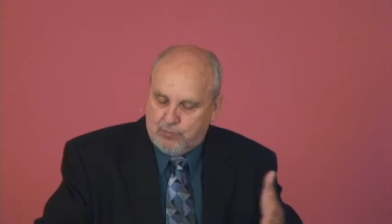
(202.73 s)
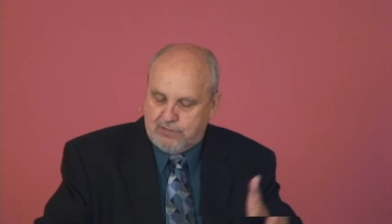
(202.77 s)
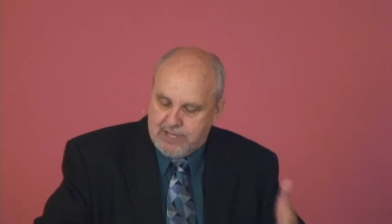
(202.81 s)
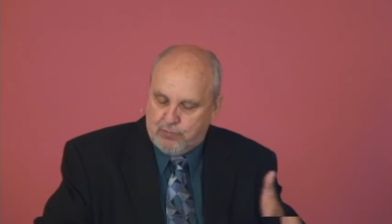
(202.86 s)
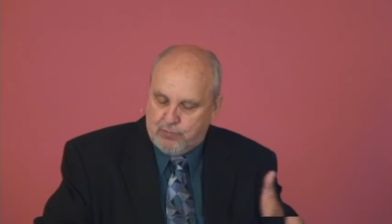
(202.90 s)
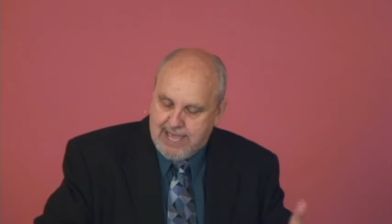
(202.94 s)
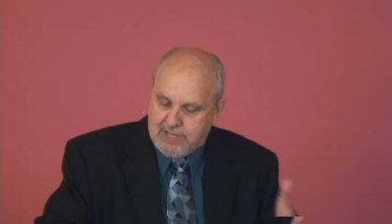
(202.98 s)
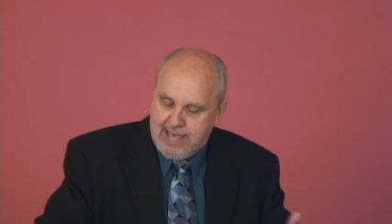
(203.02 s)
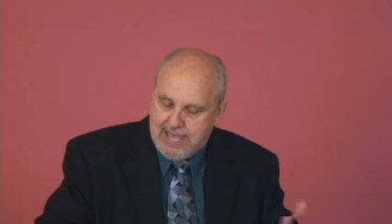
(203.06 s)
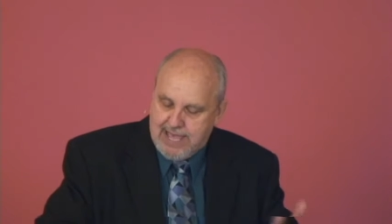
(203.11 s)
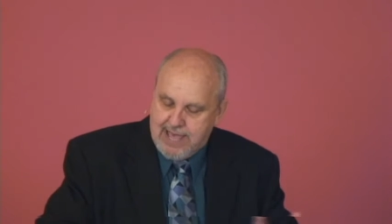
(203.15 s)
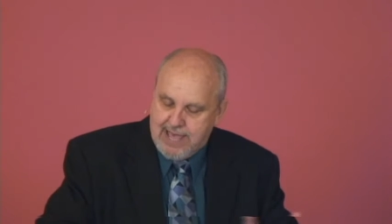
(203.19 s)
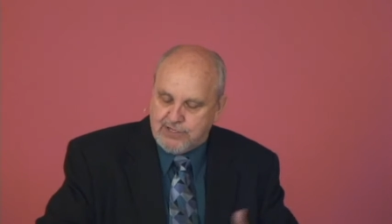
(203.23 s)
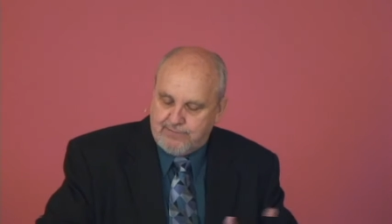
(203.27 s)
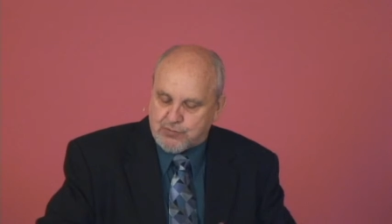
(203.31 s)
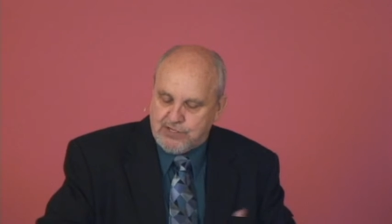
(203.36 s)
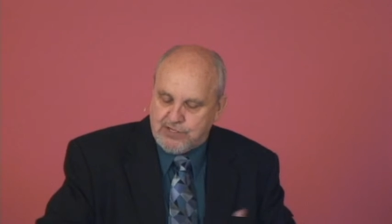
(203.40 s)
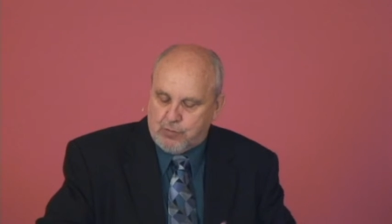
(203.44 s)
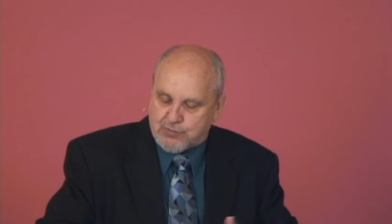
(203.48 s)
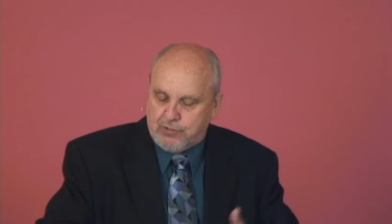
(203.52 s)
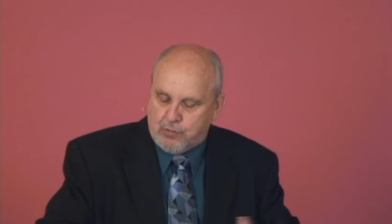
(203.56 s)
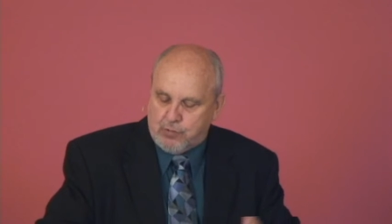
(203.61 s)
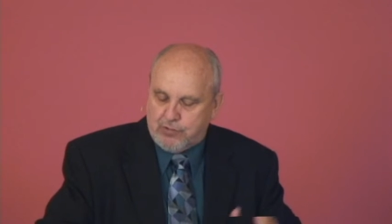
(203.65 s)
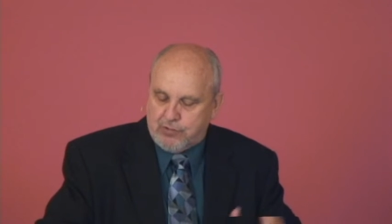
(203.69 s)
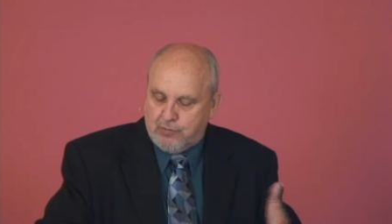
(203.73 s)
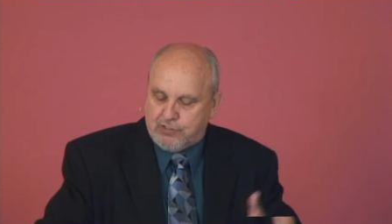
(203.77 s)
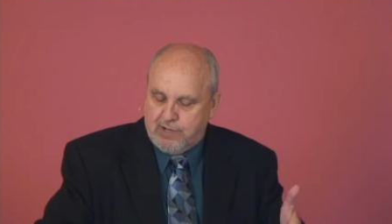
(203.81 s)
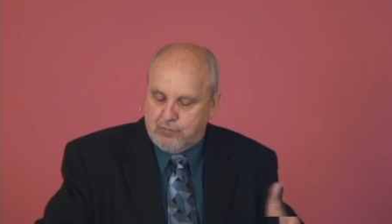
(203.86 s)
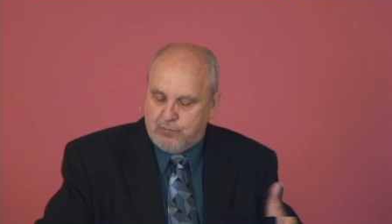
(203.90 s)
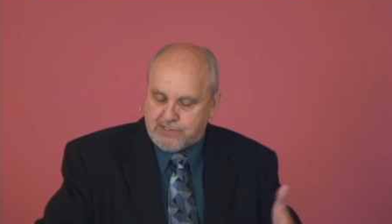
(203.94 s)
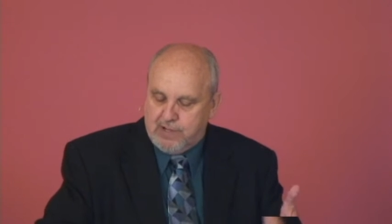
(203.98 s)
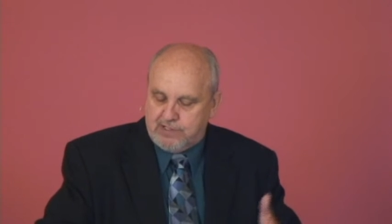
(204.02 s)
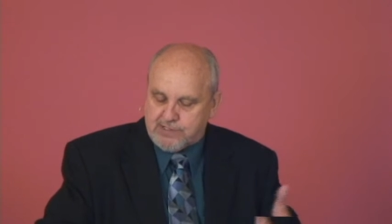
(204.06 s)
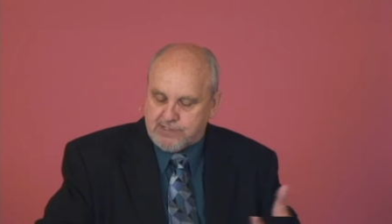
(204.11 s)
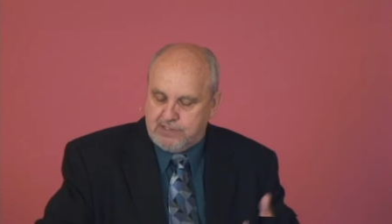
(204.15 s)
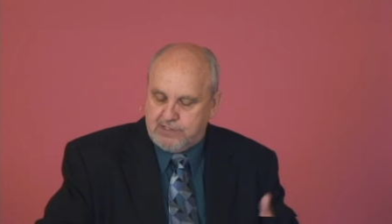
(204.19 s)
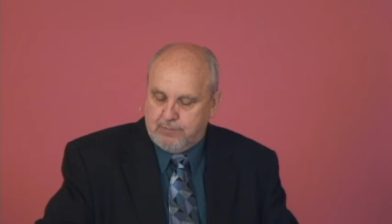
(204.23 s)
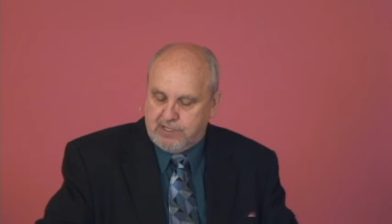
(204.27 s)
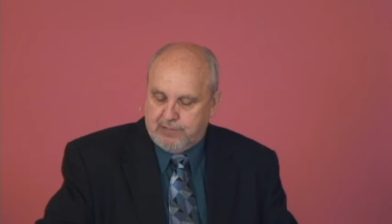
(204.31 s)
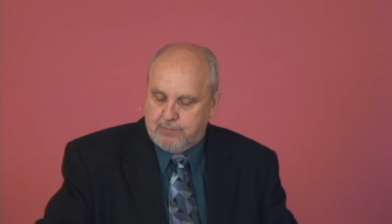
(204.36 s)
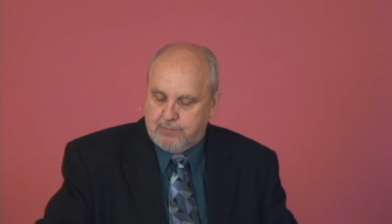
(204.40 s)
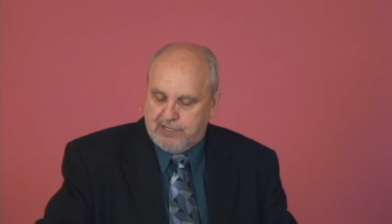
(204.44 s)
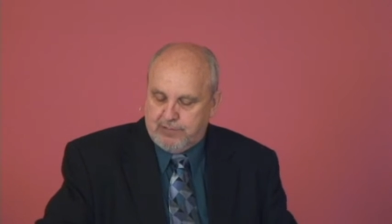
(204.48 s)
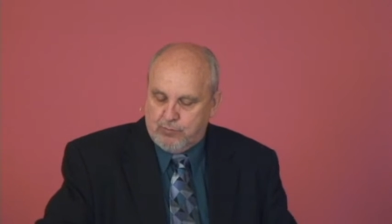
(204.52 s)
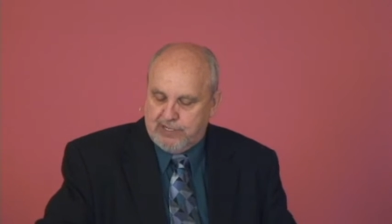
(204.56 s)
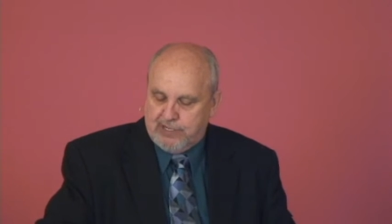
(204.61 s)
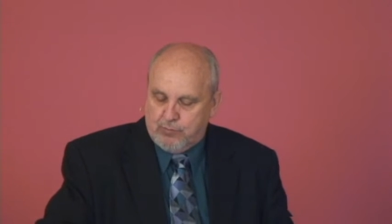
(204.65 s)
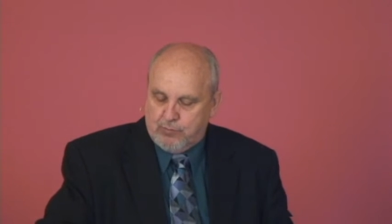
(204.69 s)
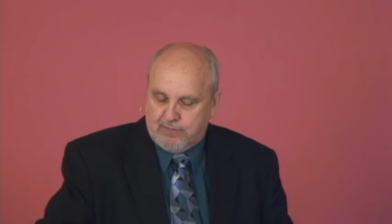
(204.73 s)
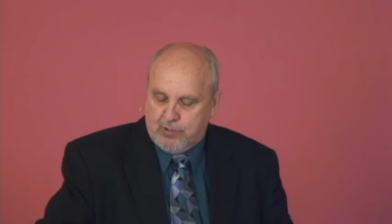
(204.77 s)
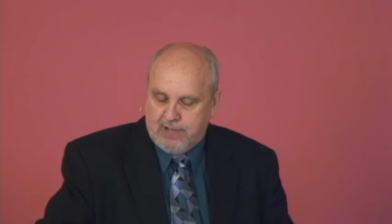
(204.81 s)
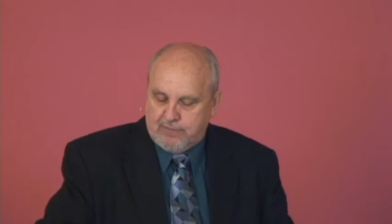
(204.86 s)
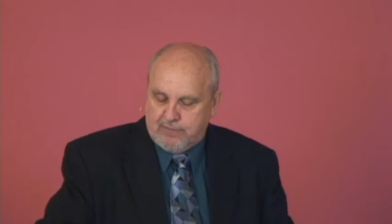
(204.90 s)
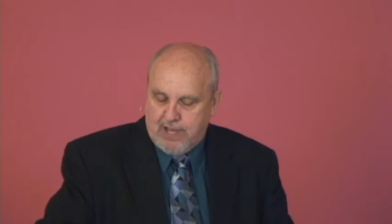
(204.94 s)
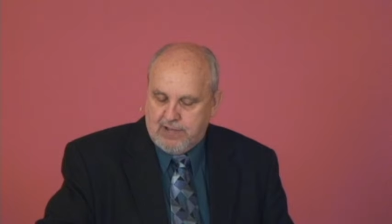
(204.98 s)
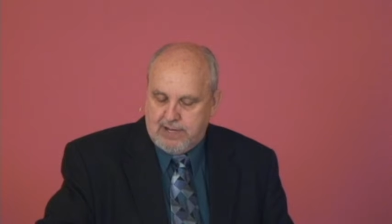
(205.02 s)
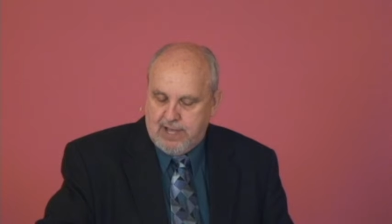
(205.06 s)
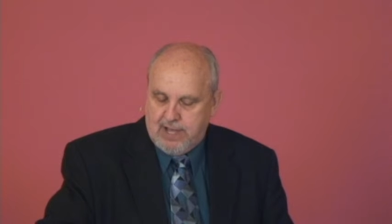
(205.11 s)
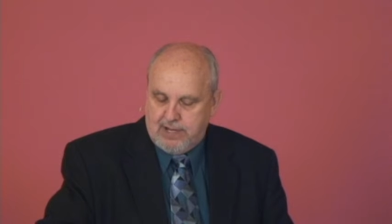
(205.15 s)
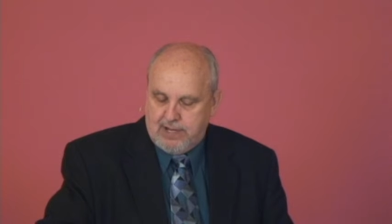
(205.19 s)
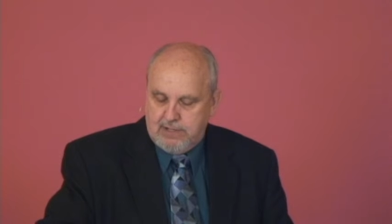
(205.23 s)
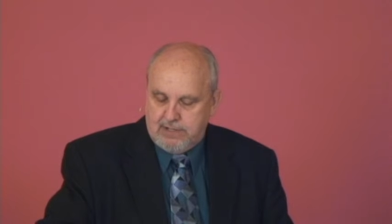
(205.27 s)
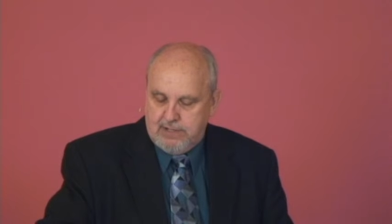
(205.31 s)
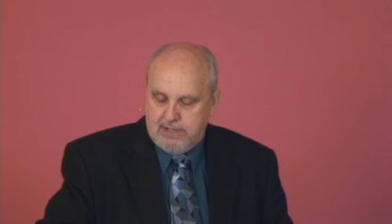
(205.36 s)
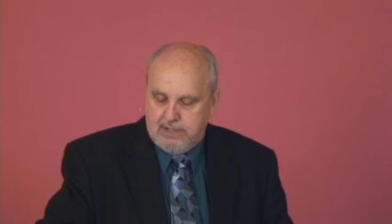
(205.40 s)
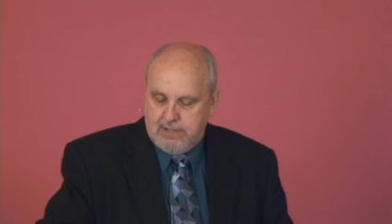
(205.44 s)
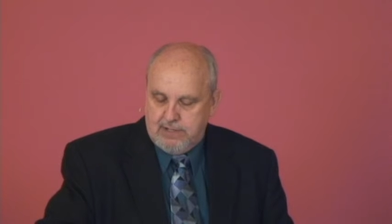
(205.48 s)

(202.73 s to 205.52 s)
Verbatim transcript: and we have his word to us in the completed word of God.